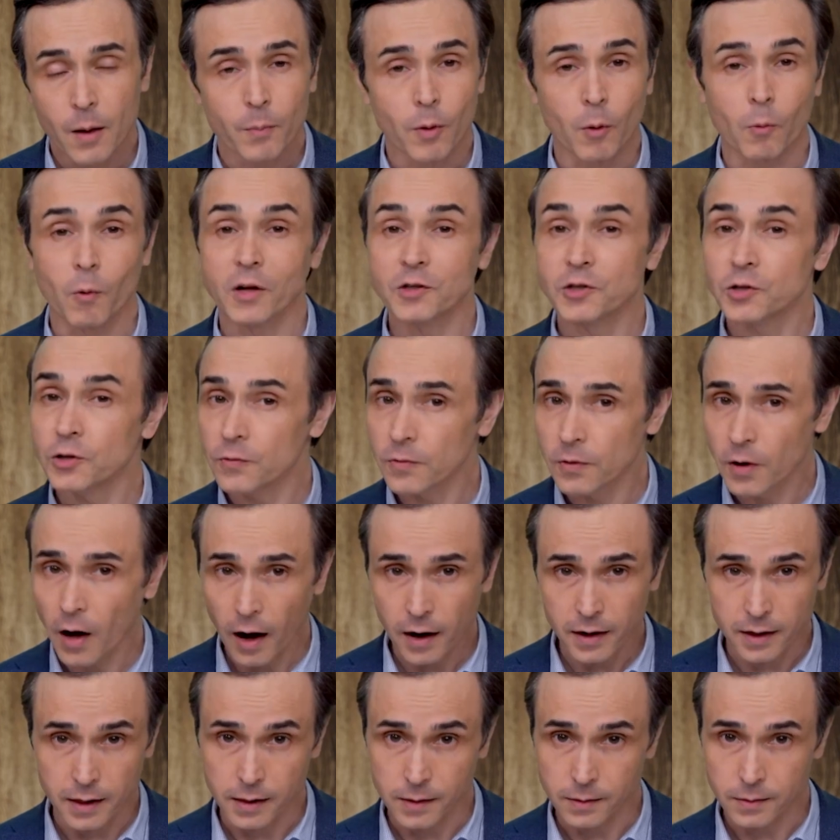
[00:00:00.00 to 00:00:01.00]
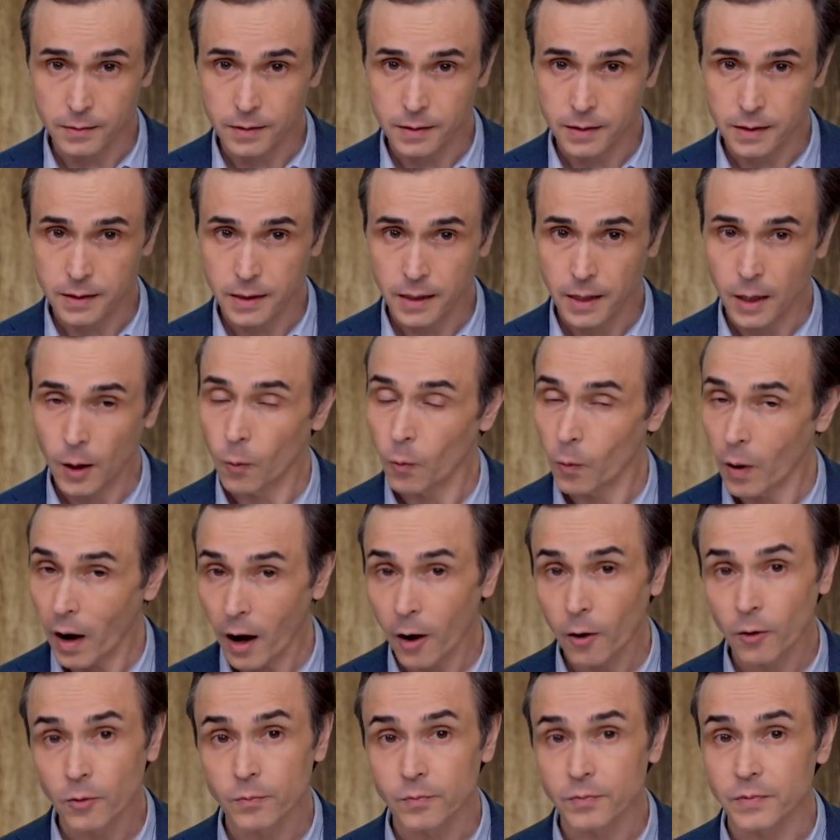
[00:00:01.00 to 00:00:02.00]
But once you've got it,
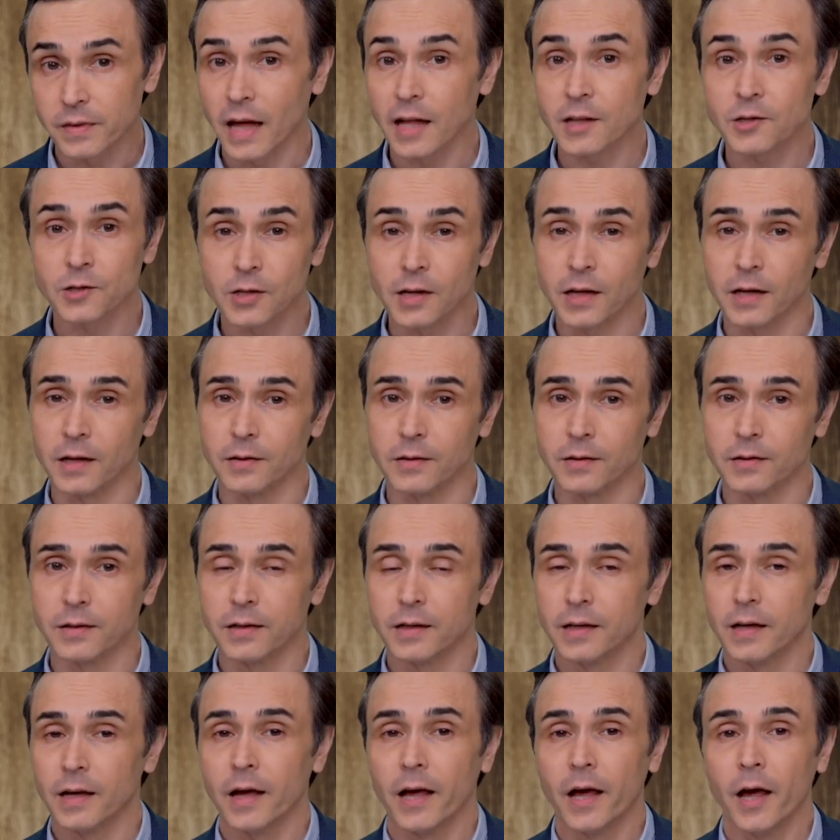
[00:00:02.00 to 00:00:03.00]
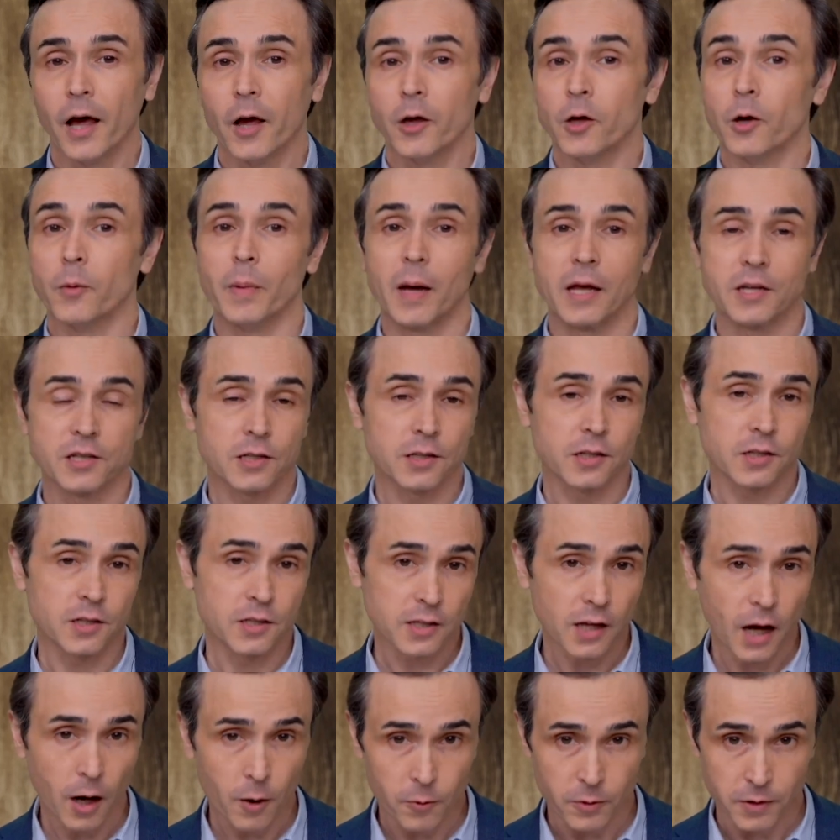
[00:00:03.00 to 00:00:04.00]
well, that's it. You're basically
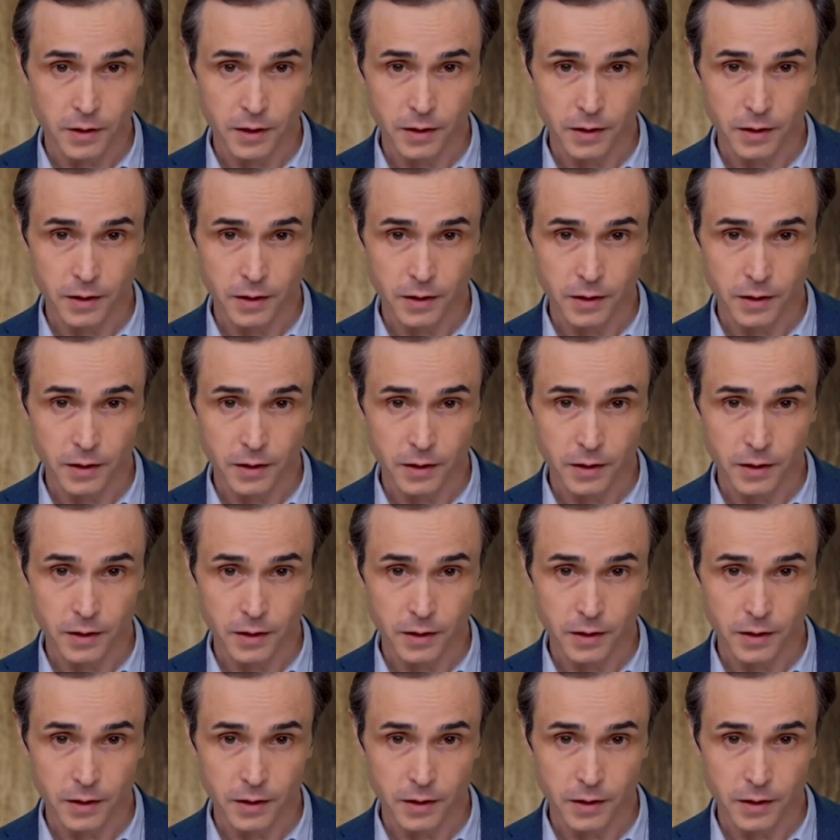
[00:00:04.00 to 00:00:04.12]
stuck with